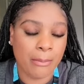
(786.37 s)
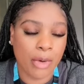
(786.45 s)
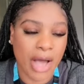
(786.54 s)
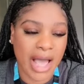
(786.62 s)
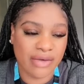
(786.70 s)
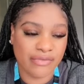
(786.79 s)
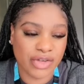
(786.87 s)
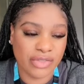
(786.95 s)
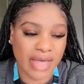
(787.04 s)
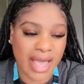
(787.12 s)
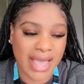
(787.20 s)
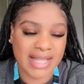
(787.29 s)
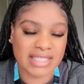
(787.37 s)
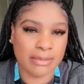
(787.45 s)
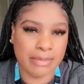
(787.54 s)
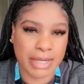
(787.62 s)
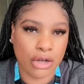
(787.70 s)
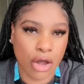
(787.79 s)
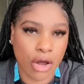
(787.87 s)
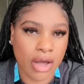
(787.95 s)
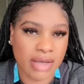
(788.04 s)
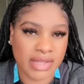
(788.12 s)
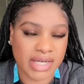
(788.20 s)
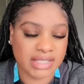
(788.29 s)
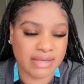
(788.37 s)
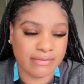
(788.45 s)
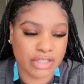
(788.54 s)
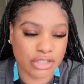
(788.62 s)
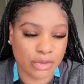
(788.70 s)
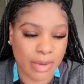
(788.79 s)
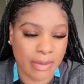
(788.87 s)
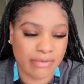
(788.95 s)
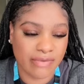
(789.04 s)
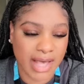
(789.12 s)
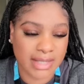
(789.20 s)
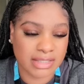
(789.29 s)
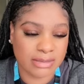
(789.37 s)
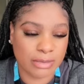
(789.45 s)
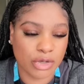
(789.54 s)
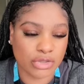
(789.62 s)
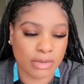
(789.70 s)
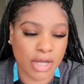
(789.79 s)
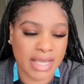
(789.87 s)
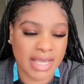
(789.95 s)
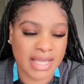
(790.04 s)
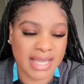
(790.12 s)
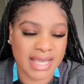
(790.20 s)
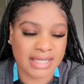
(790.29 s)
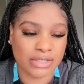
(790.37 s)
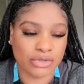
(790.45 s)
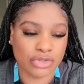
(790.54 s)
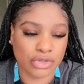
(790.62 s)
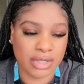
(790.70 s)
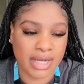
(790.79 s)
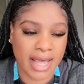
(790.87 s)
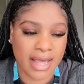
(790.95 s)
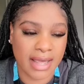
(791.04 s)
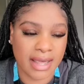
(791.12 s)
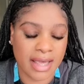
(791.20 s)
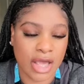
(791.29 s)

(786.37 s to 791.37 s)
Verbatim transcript: But after that, it's a bit longer than a 72-hour fast because I'm not eating again till Sunday.